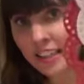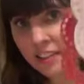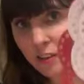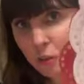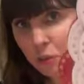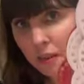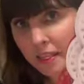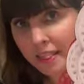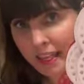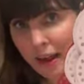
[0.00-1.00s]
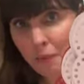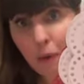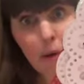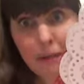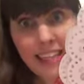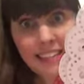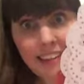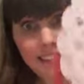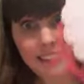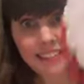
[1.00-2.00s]
I just thought they were
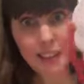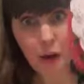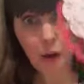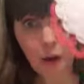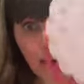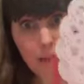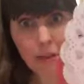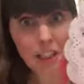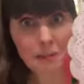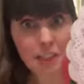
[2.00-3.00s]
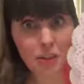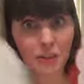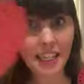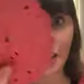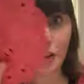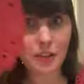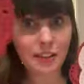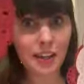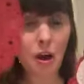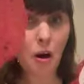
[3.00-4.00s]
amazing. So I'm going to be using
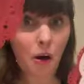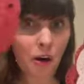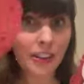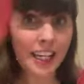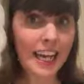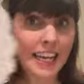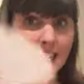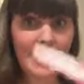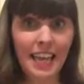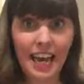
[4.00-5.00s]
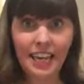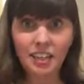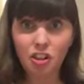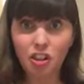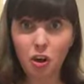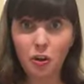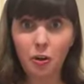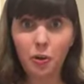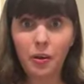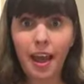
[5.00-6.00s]
those on the layout today to show
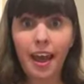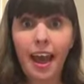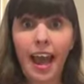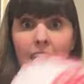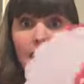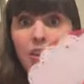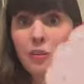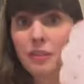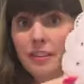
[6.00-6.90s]
you how to